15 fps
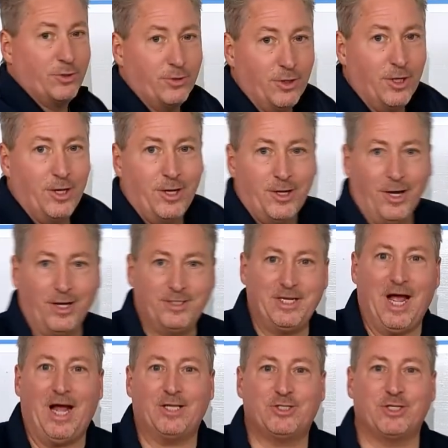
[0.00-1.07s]
to
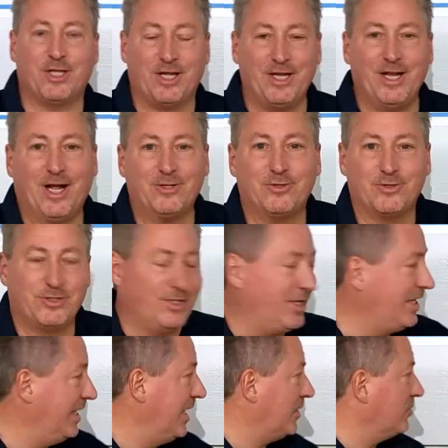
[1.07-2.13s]
attach the connector to
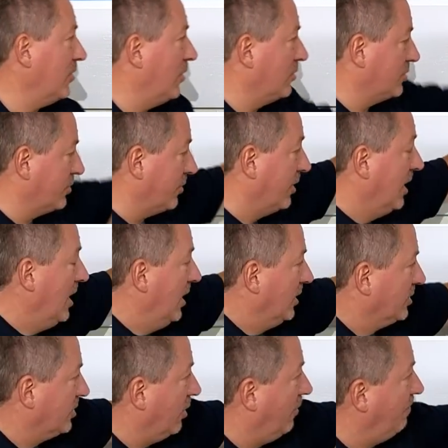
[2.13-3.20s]
the connector holster.
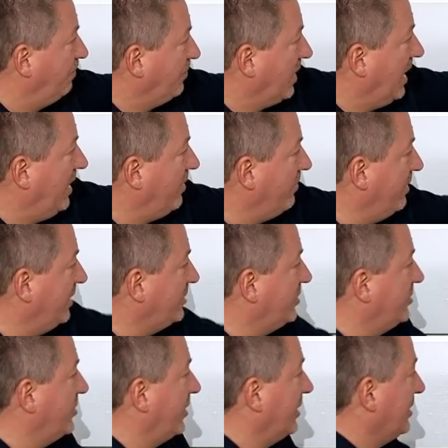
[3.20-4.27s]
So here it
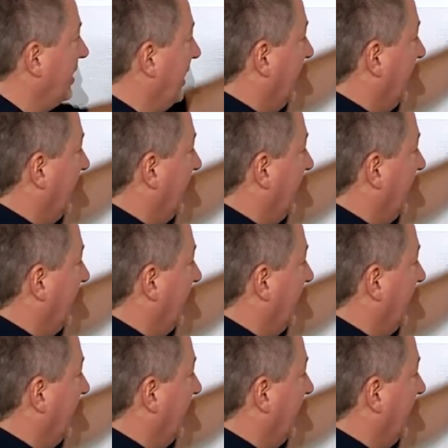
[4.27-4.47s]
is, as you can